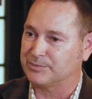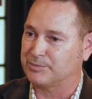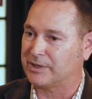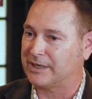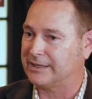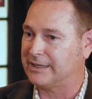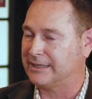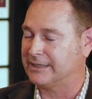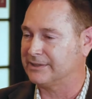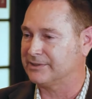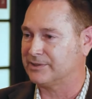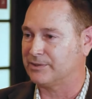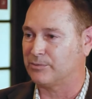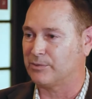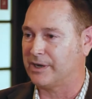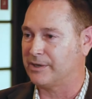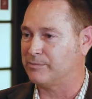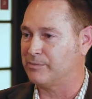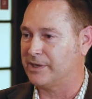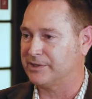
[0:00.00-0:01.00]
but I think it's the
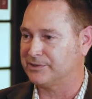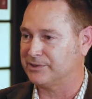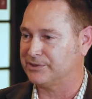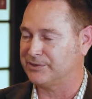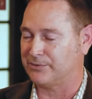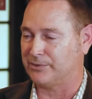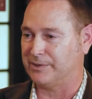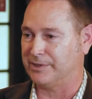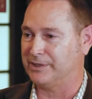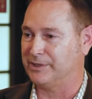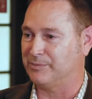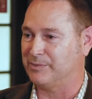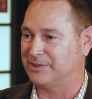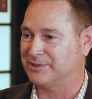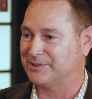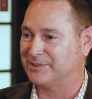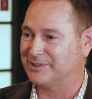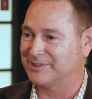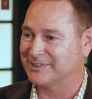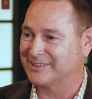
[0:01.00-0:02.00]
right message for any
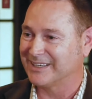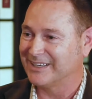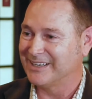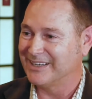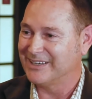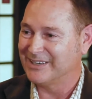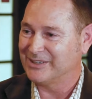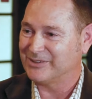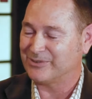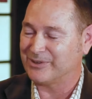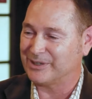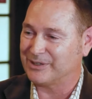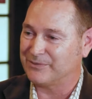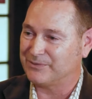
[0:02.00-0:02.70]
business, right?